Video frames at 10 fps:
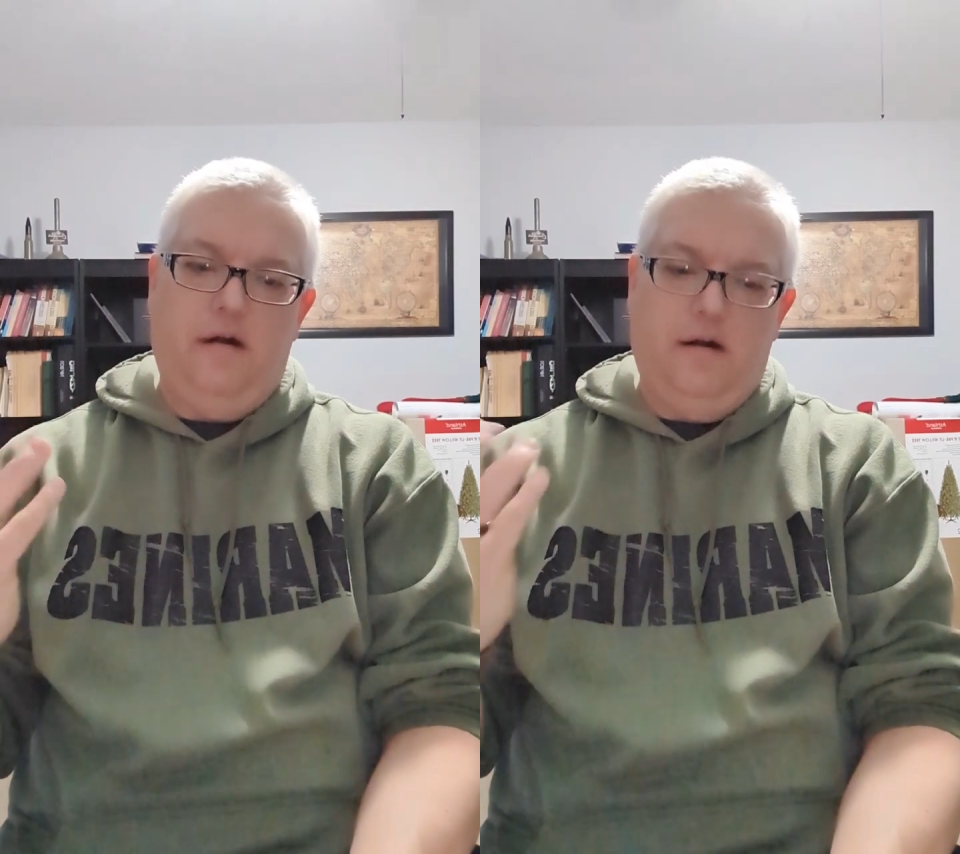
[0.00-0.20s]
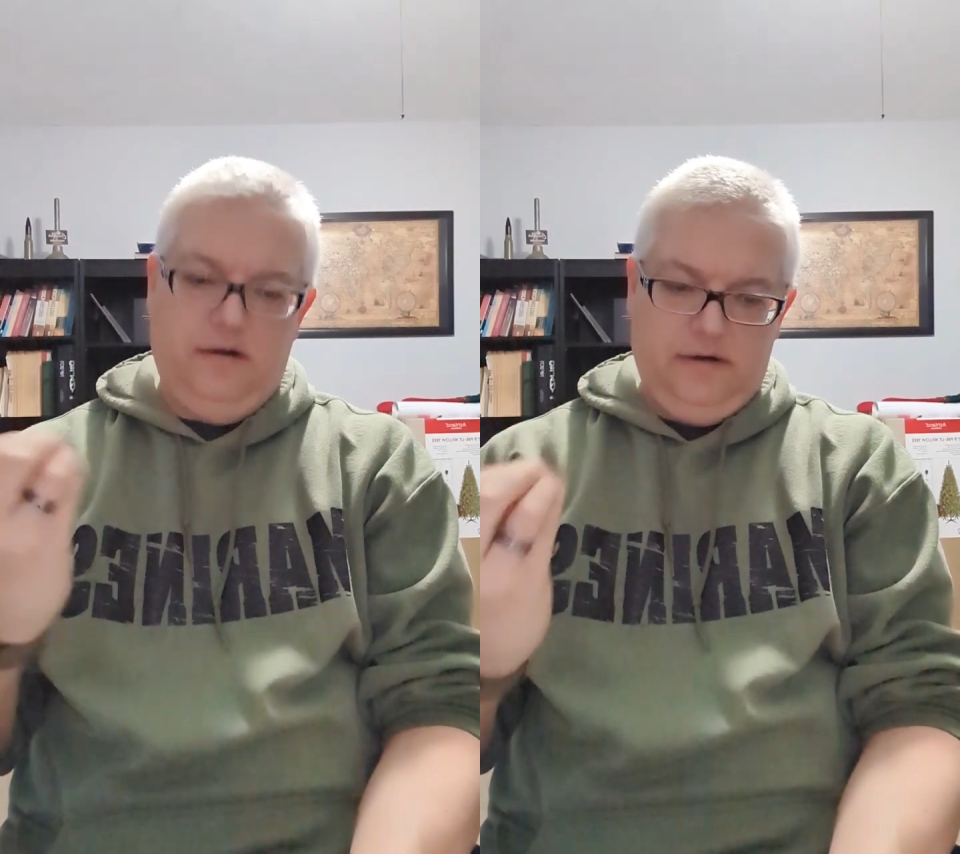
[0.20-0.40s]

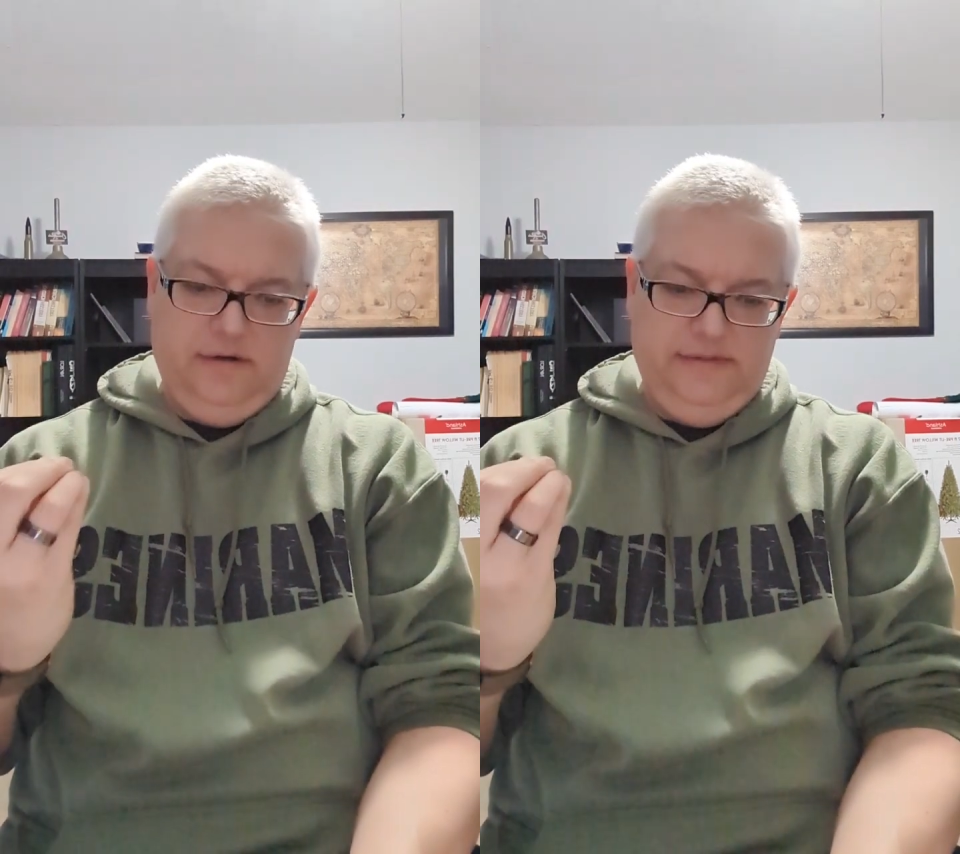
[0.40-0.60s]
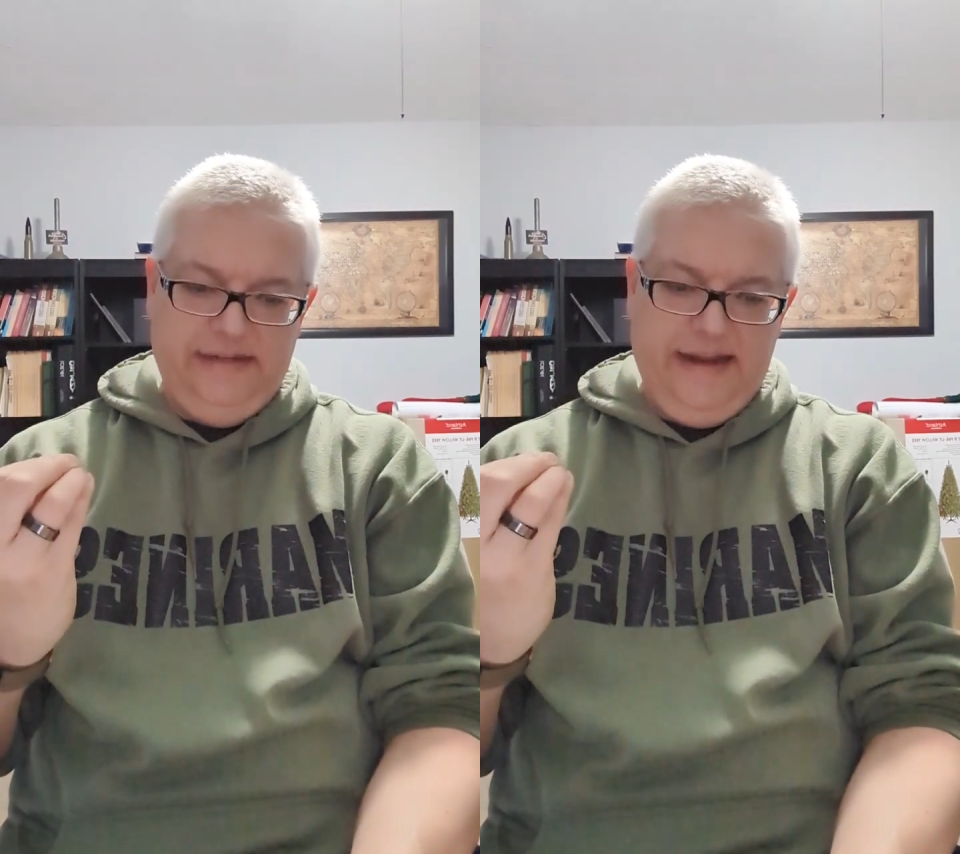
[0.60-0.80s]

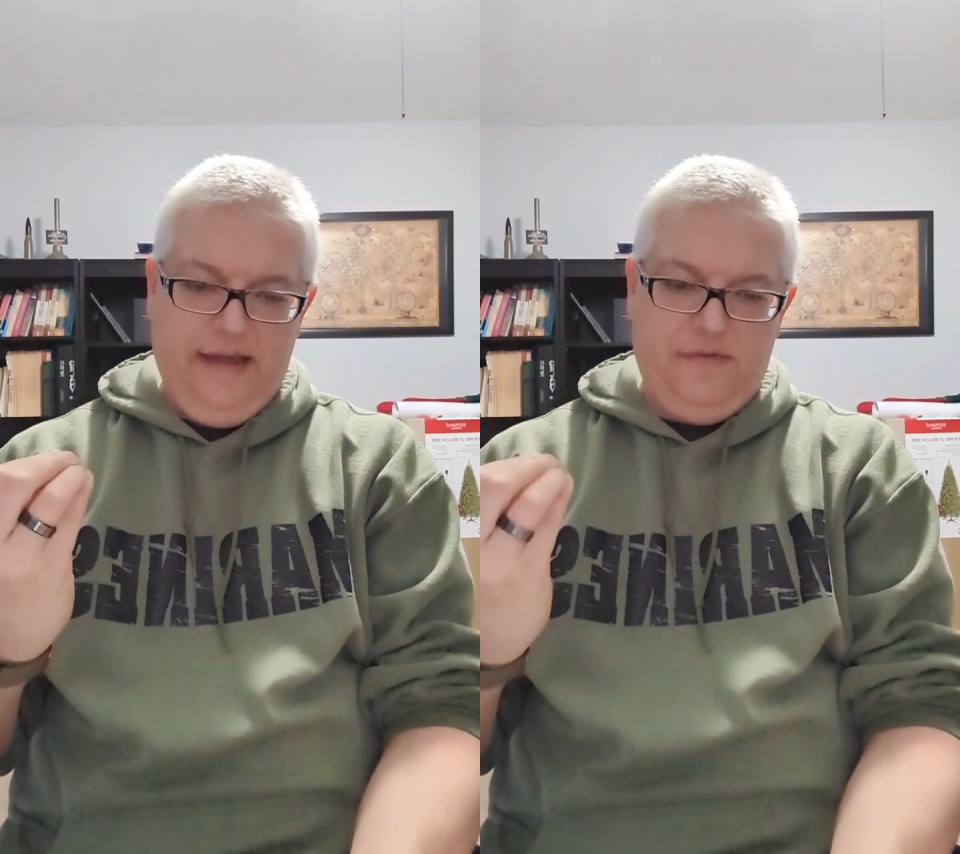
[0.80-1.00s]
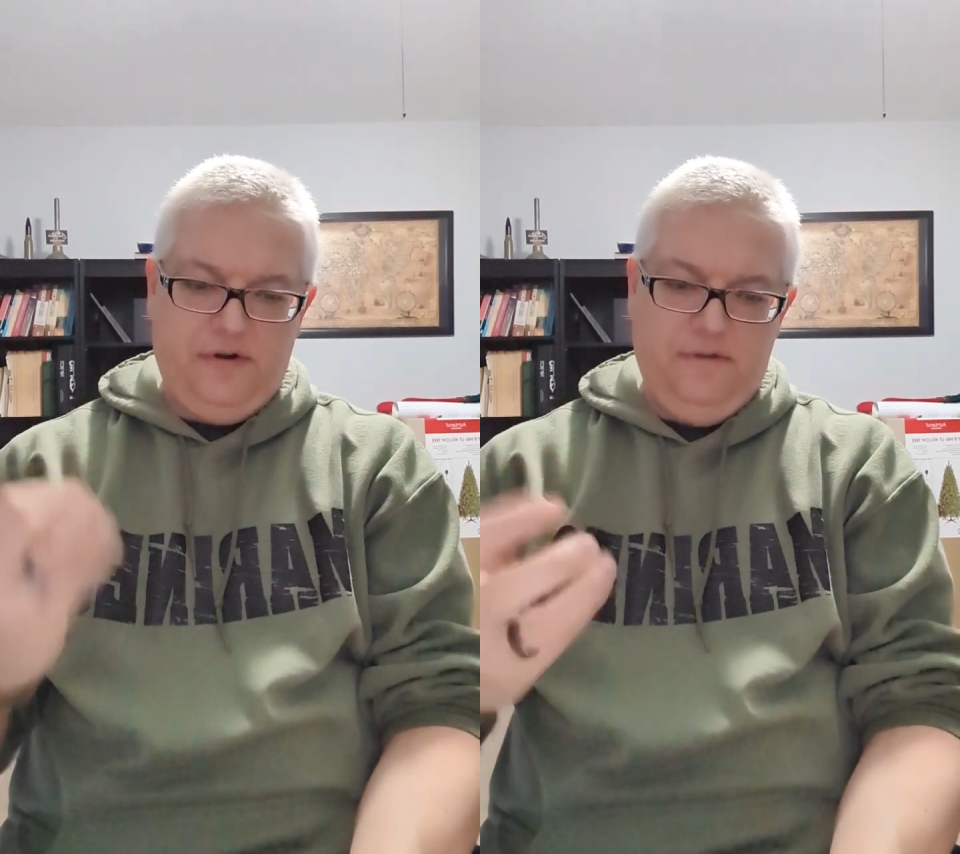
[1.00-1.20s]
are
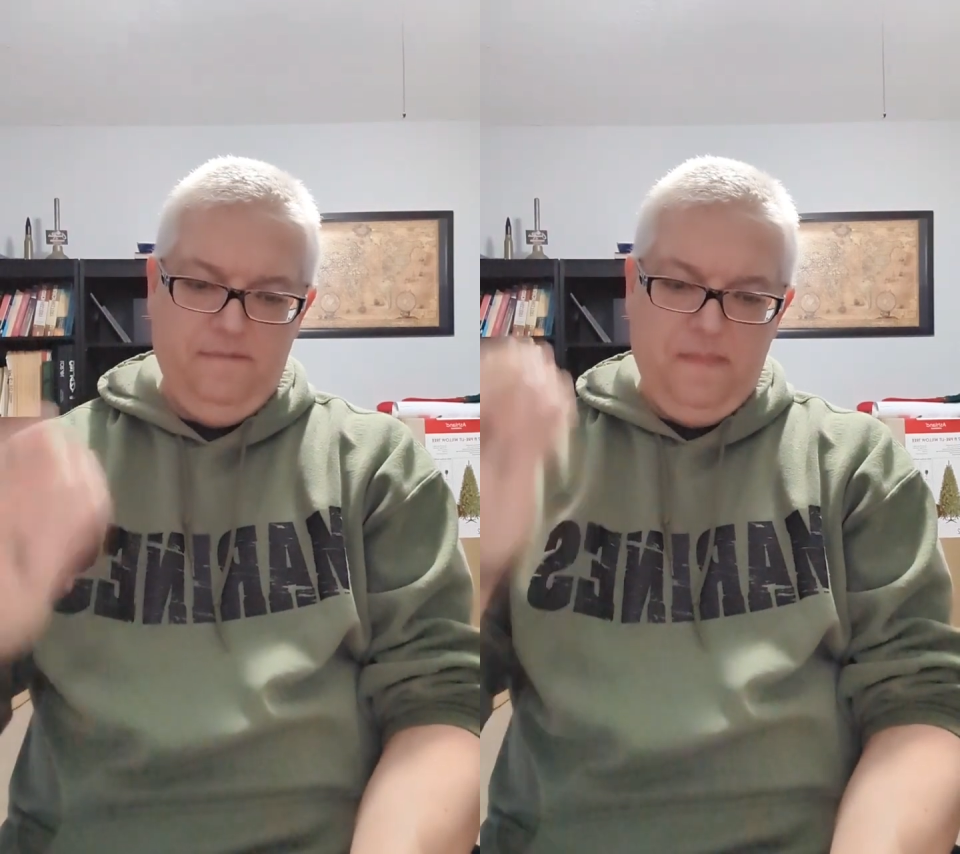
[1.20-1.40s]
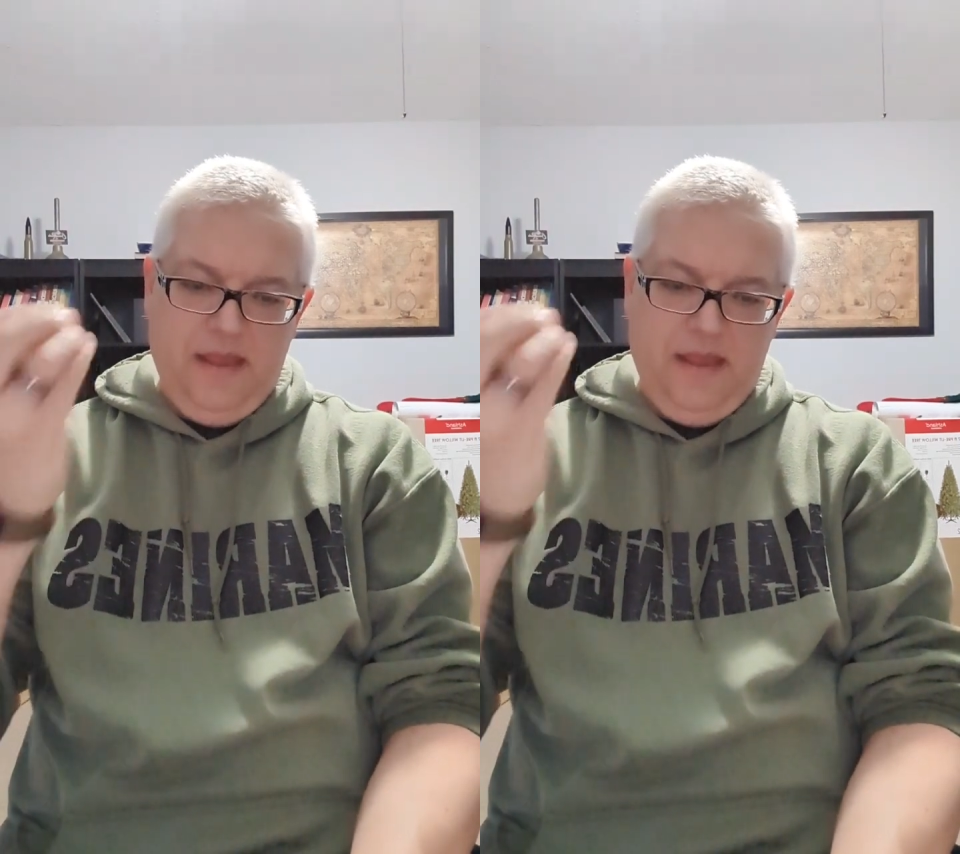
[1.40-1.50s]
together.